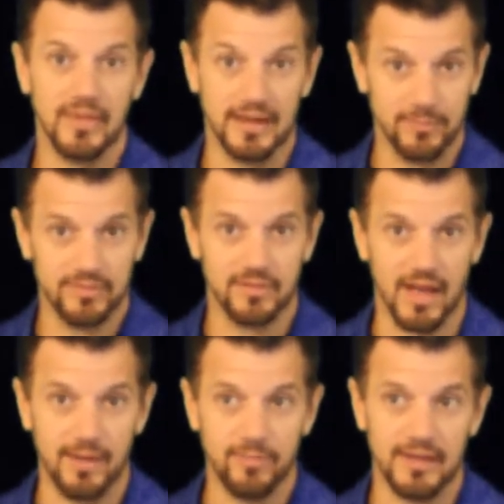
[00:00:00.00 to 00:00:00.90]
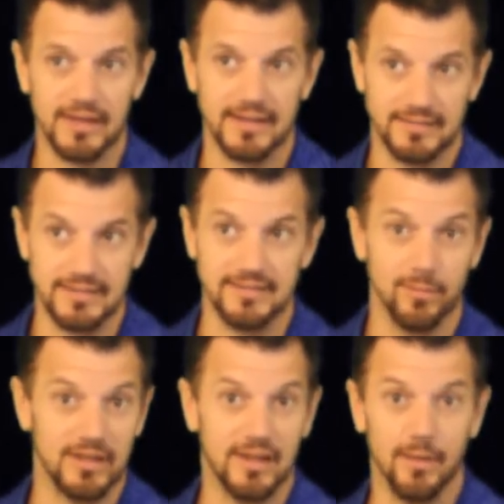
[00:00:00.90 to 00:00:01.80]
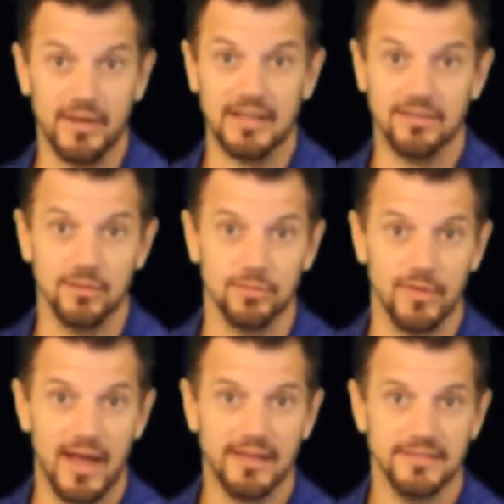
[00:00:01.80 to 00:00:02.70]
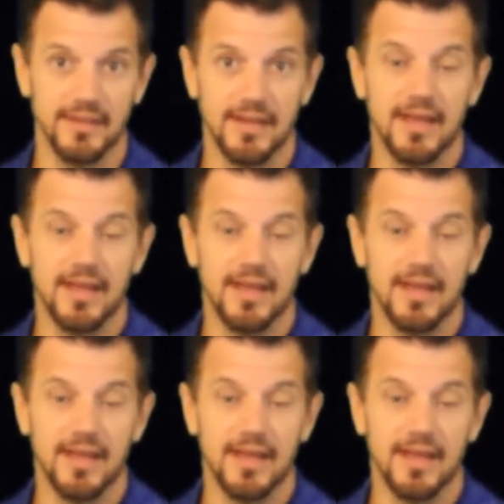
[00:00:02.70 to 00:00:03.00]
and I'm stopped and I see somebody coming in too fast,